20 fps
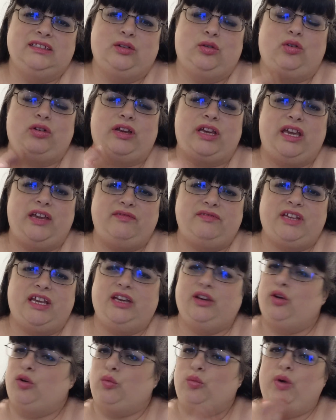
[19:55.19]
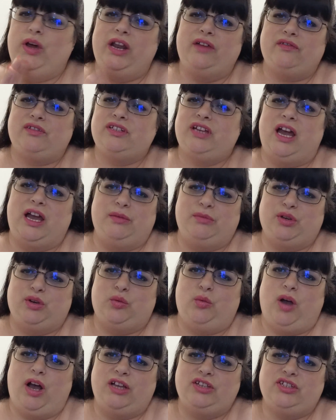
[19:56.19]
or evening or whatever time
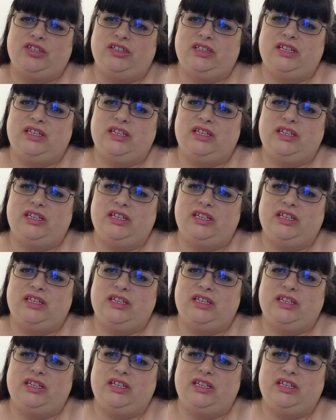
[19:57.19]
you're watching